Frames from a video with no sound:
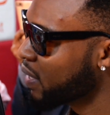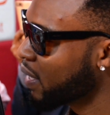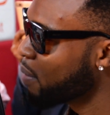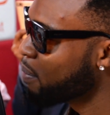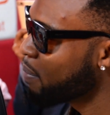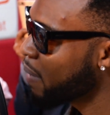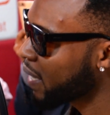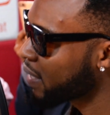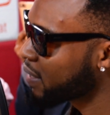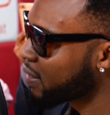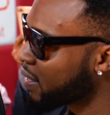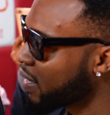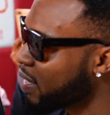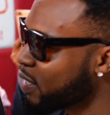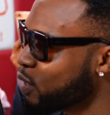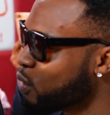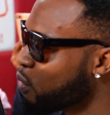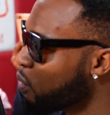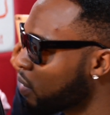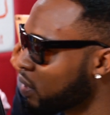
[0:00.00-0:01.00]
that. Back
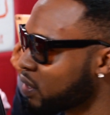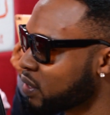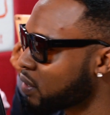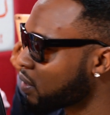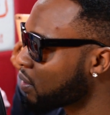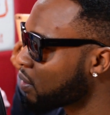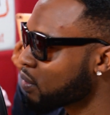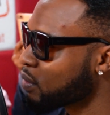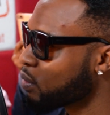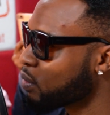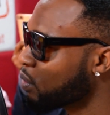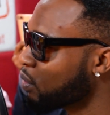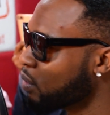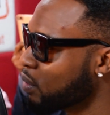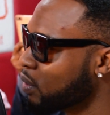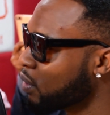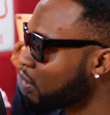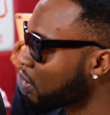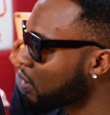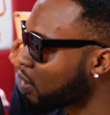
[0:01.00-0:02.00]
then it was
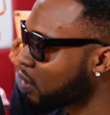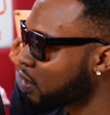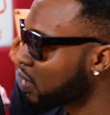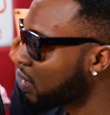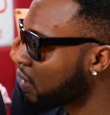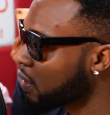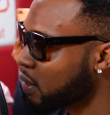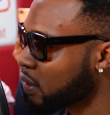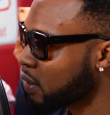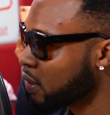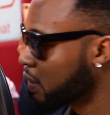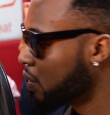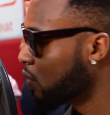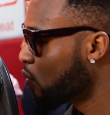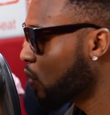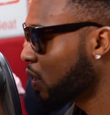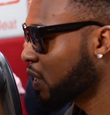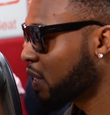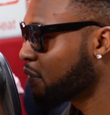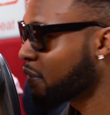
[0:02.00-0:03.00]

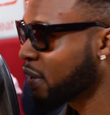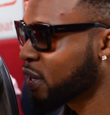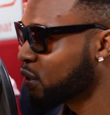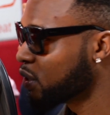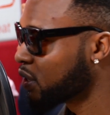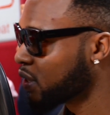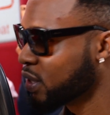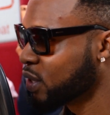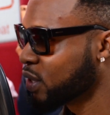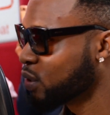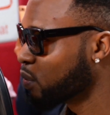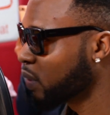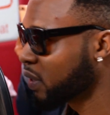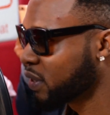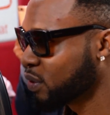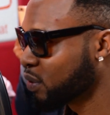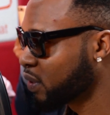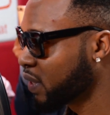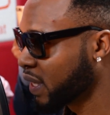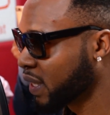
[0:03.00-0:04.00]
whatever you see is what
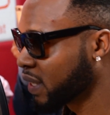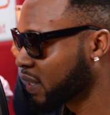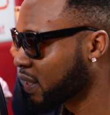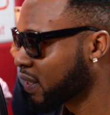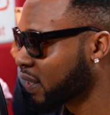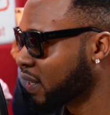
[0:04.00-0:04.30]
you take.